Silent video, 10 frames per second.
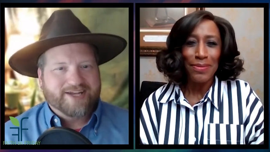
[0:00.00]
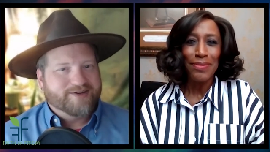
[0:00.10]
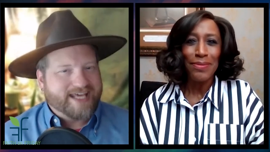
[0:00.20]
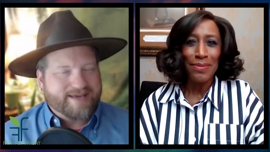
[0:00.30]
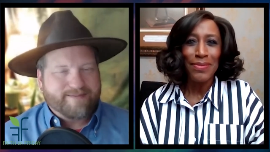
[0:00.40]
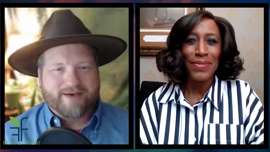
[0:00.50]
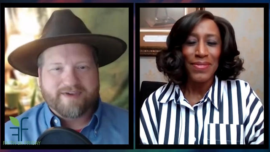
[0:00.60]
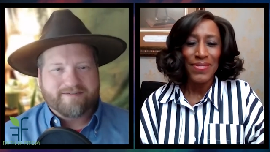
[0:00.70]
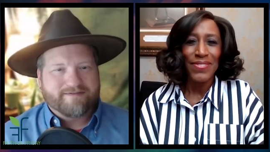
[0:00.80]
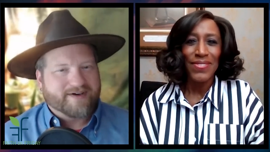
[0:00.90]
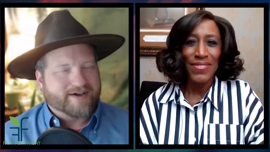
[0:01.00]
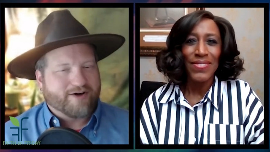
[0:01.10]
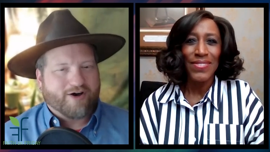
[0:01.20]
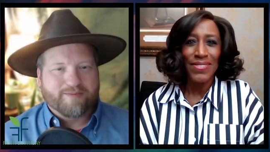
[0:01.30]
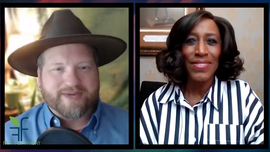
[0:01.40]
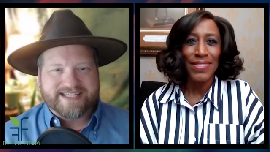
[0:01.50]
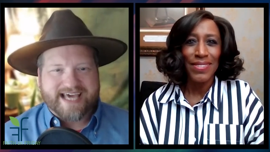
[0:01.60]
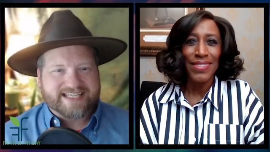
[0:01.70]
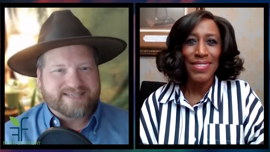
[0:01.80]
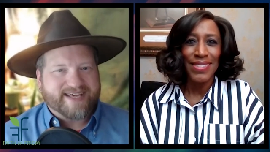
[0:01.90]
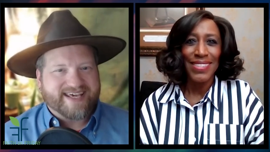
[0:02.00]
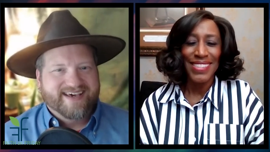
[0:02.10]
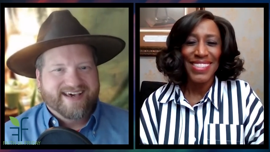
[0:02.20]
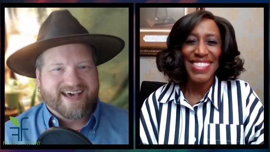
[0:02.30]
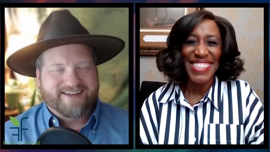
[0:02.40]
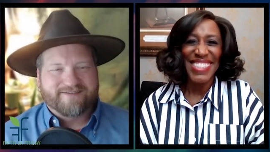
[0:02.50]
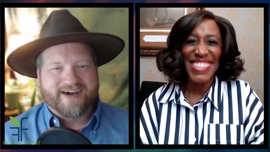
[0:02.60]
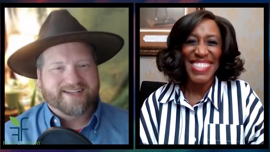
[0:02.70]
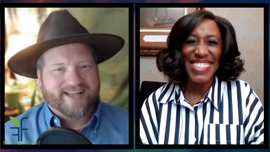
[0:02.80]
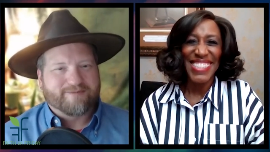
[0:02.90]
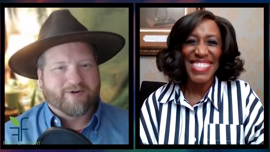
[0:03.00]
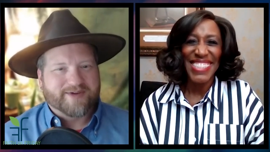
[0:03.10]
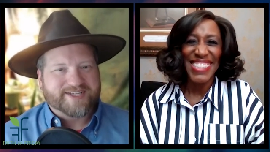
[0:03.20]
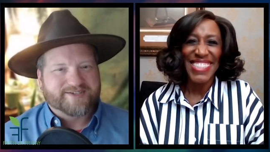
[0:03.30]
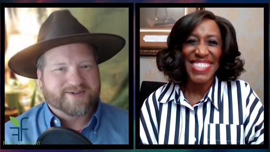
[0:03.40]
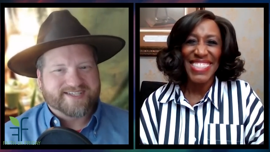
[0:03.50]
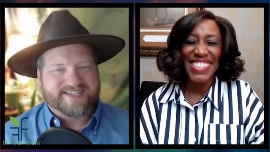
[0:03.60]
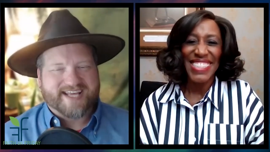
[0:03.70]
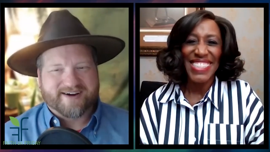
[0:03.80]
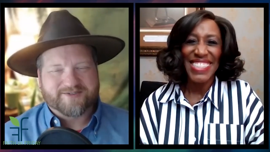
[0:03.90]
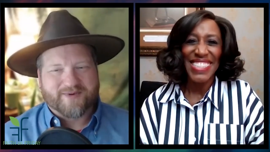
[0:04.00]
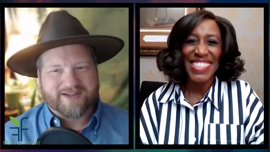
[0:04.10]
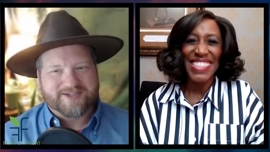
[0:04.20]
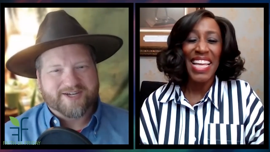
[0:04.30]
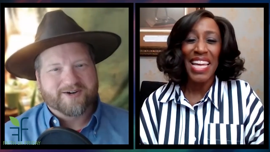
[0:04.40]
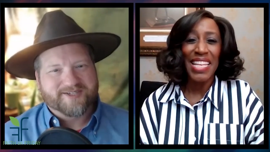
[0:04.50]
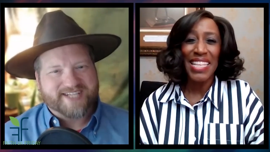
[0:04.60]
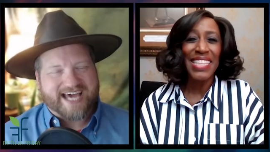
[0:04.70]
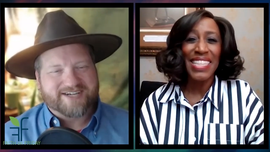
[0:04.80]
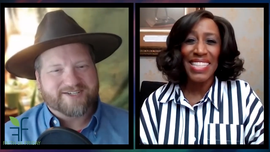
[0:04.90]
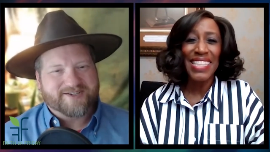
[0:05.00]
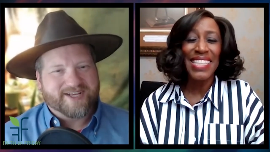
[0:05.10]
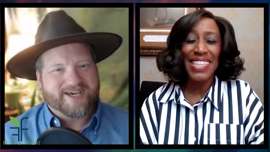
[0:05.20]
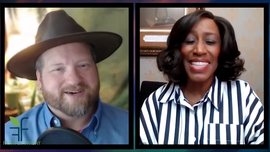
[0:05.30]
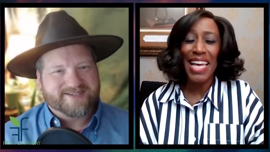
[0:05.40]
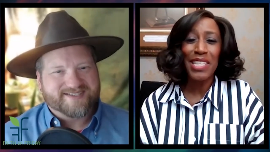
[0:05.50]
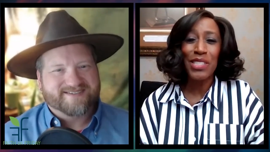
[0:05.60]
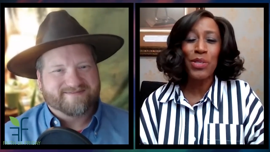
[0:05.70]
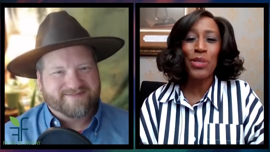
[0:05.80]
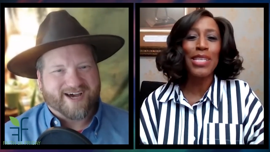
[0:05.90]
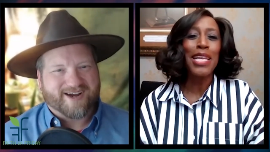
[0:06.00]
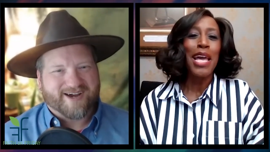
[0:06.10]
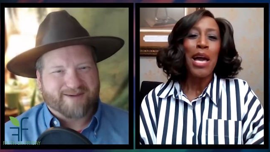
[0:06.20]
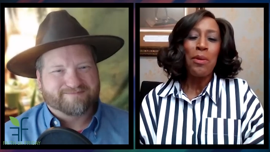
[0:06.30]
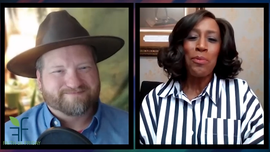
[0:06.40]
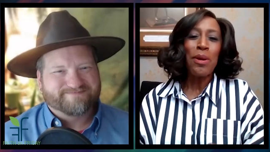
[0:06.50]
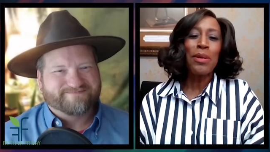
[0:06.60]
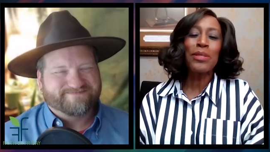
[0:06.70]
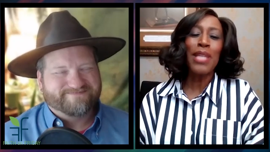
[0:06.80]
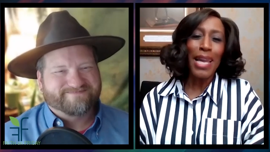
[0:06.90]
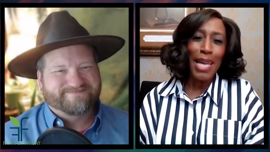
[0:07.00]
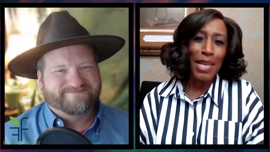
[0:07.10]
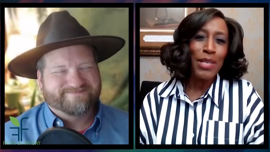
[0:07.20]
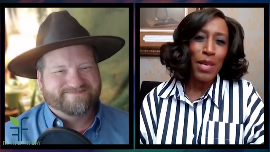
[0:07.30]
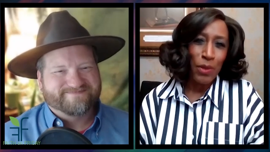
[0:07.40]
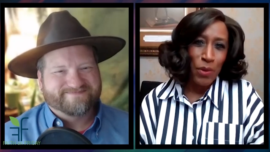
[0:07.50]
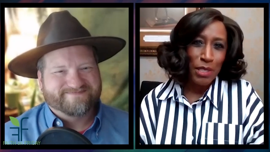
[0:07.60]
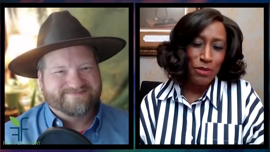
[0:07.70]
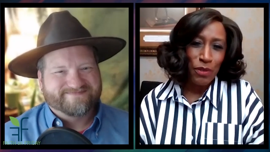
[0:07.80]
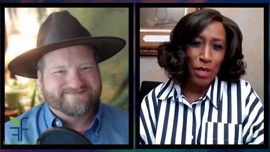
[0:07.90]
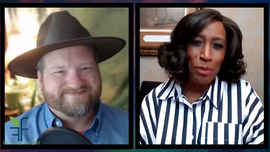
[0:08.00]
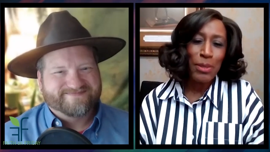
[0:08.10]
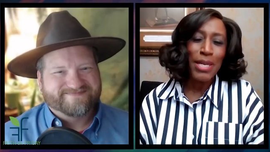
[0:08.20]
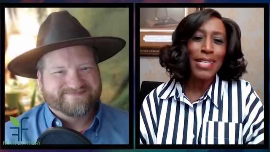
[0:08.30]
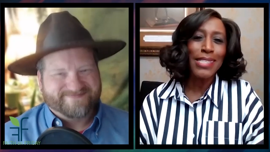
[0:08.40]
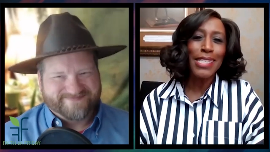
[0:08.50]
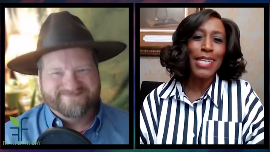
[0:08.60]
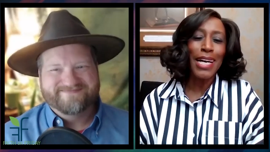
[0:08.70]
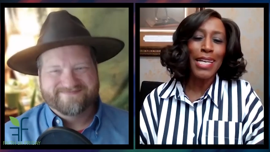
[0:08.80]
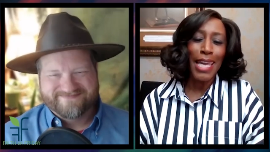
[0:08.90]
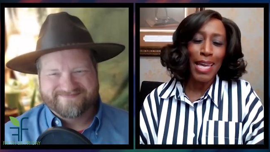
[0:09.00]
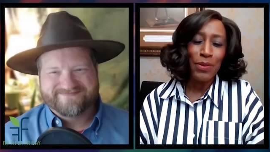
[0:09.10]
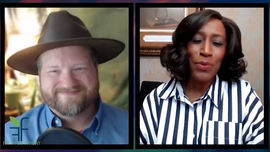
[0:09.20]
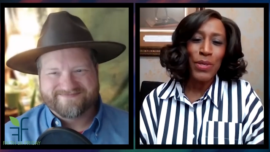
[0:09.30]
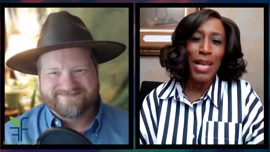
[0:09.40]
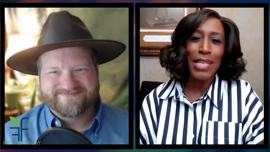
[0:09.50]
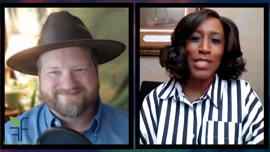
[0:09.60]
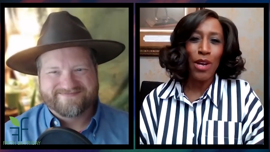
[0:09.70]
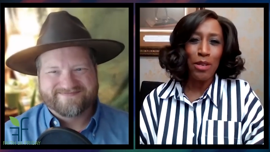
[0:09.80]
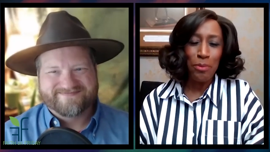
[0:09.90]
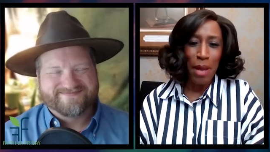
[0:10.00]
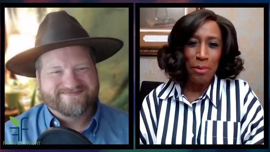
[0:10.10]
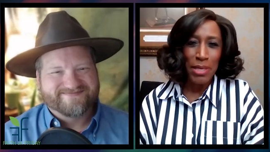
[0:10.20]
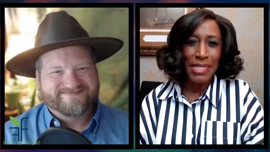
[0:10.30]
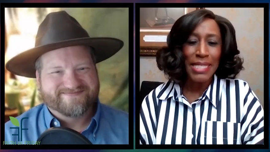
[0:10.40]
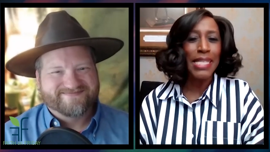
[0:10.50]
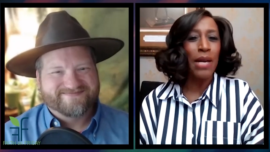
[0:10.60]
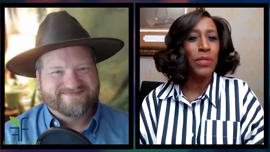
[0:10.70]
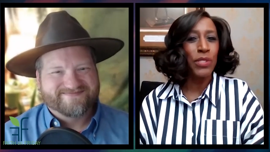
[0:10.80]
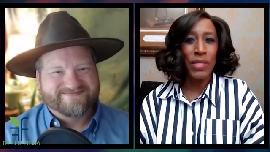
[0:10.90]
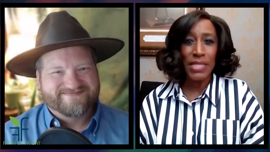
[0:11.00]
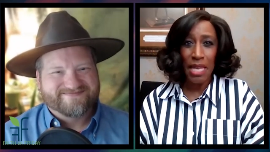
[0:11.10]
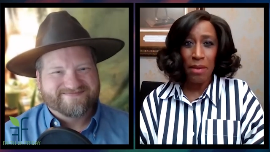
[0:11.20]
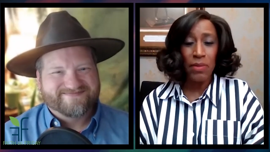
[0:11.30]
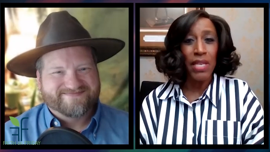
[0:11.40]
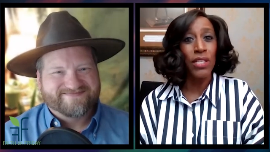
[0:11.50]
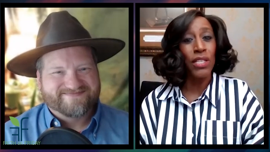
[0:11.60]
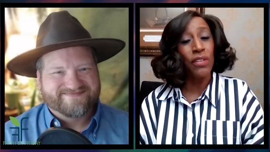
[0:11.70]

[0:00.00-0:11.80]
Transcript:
Speaker 1: you'd email me, call me, text me, and find a lot more resources there as well. Jungle-studios.
Speaker 2: So good. Mm, I got another question for you because again, when I started my business, I was doing the same thing,